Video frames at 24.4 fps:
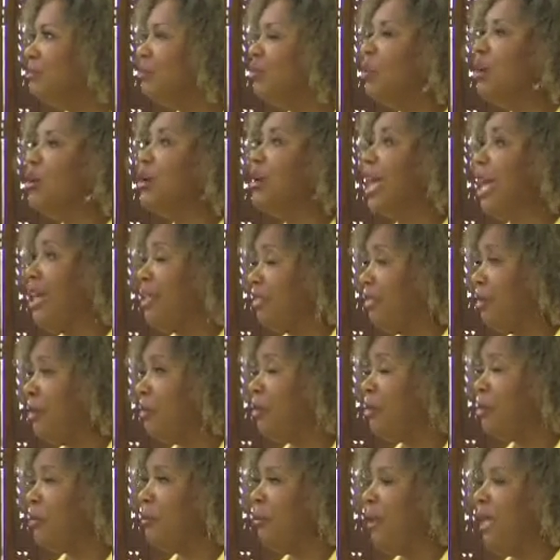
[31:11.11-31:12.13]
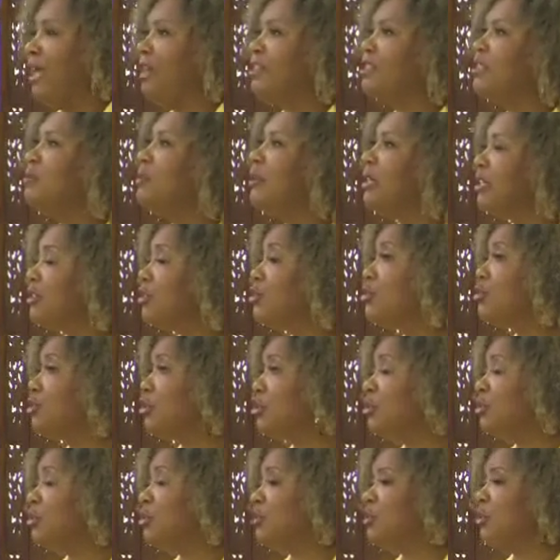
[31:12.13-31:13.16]
work at their own pace. But it's
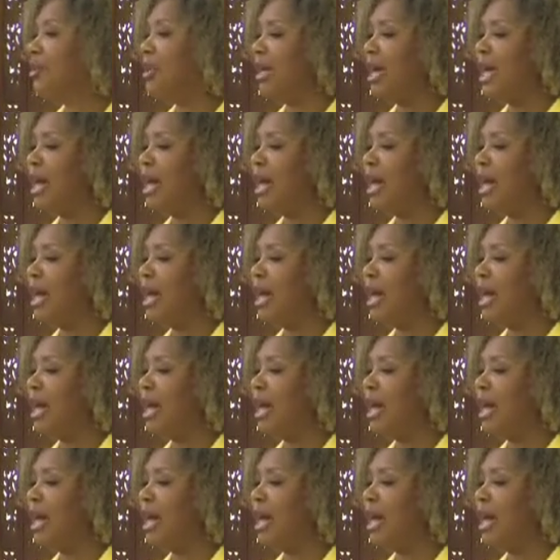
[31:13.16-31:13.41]
true